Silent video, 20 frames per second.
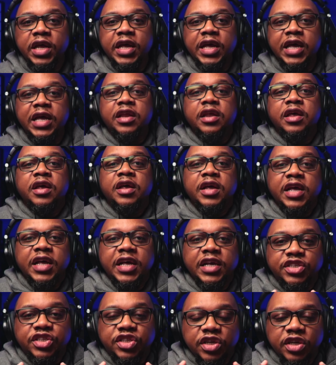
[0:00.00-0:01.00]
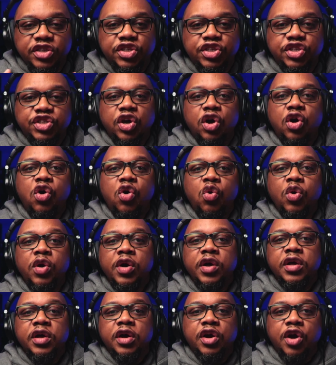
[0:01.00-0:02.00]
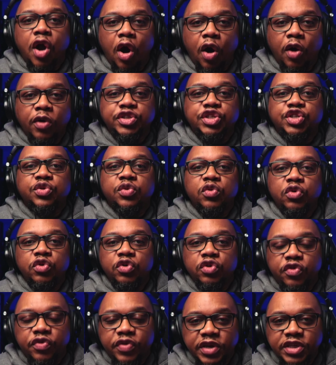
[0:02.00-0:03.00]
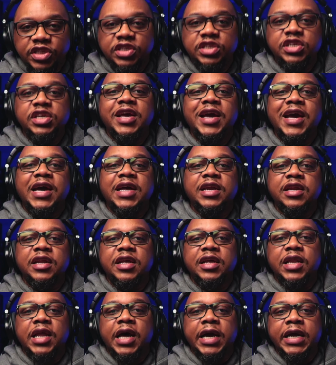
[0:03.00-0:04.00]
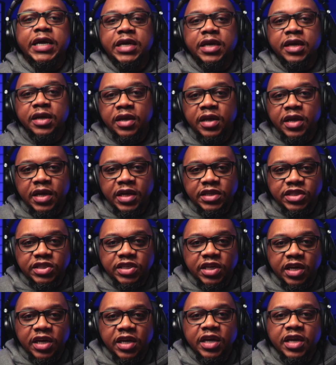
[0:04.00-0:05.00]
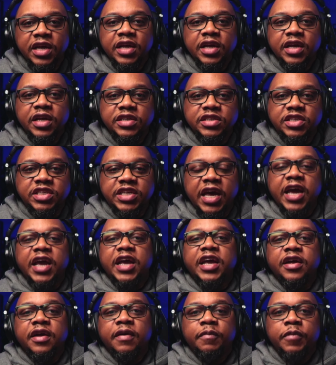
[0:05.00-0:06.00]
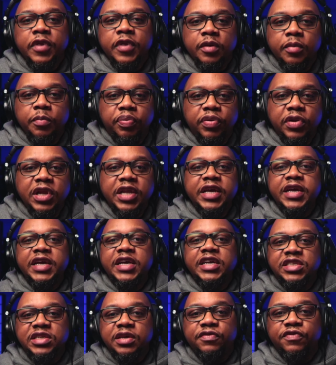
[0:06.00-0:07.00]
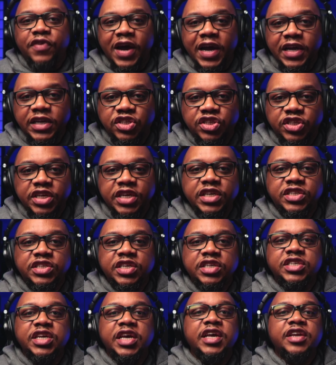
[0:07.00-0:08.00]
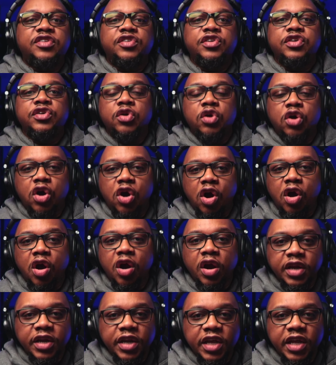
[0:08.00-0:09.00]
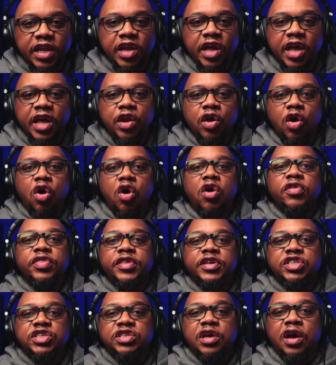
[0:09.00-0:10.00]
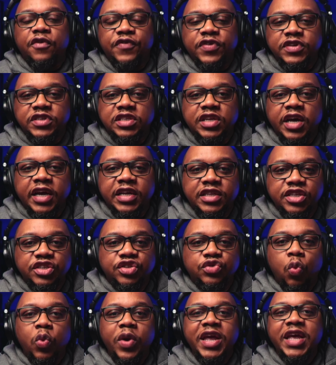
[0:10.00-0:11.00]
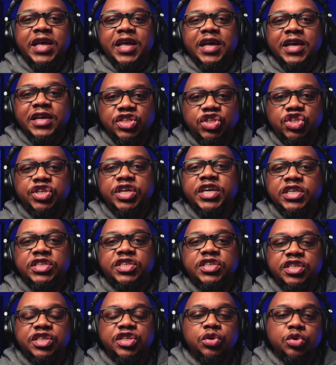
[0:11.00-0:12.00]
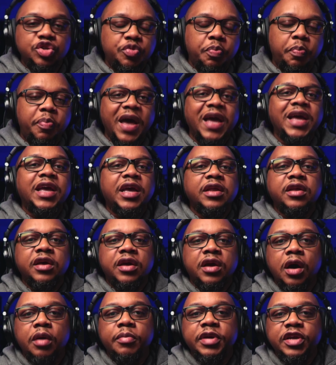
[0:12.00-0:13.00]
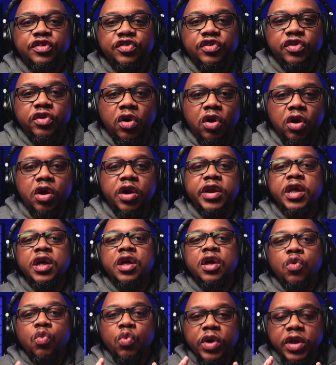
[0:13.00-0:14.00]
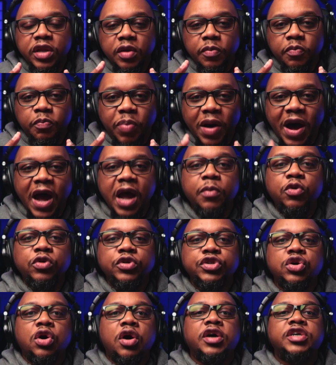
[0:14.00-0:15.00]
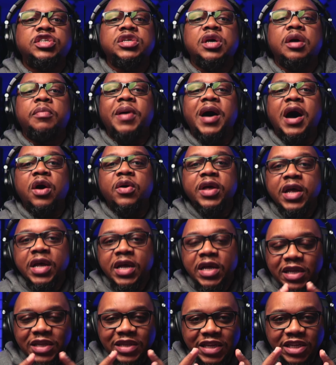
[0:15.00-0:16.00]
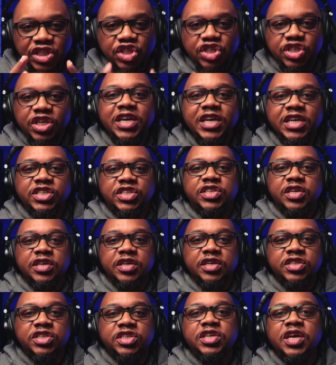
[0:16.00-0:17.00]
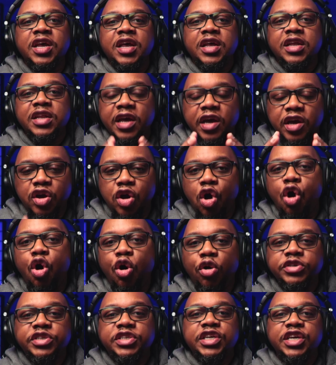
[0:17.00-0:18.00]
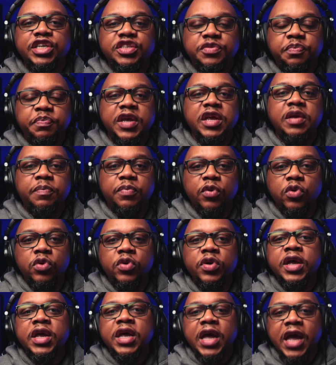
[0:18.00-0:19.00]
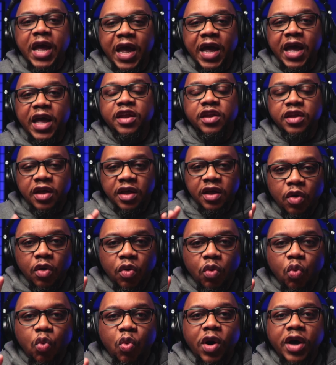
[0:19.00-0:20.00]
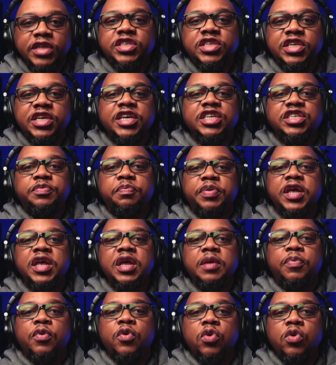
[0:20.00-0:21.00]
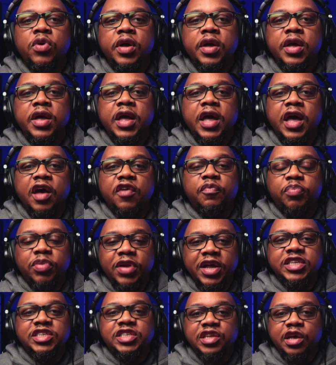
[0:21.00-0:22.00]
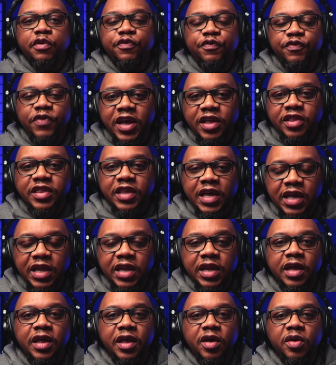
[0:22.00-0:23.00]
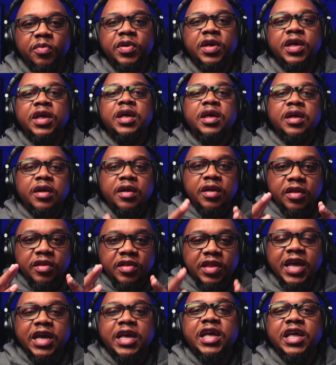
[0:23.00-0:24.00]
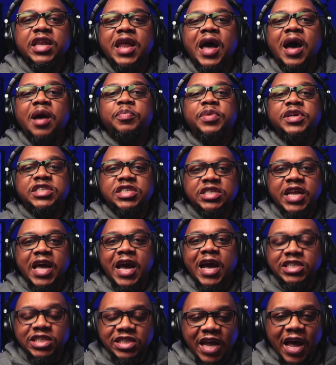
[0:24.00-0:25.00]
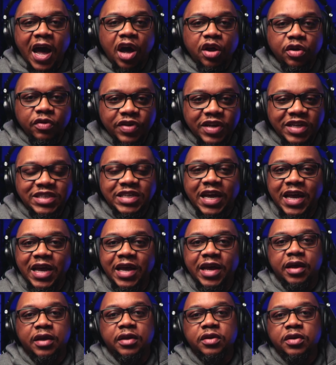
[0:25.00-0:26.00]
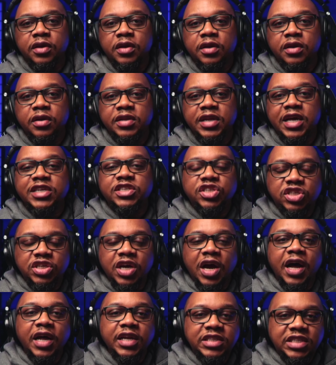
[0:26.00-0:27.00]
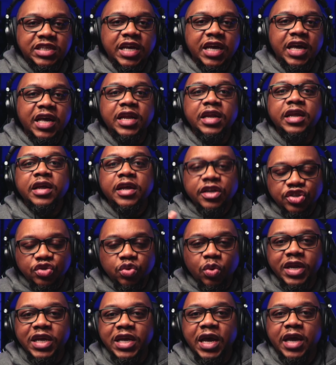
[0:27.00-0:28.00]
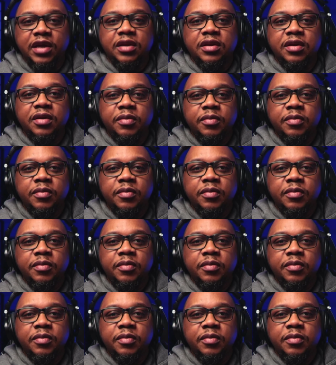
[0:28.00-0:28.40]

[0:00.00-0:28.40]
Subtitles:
It is so cultural Christianity-like to say, please invite Jesus into your heart and all this stuff. It's like this weak Jesus who's begging to come into your heart when the Bible talks about the Jesus that calls his people. And once his people have placed their faith in him, they cannot be snatched out of his hand. That's John 10:28.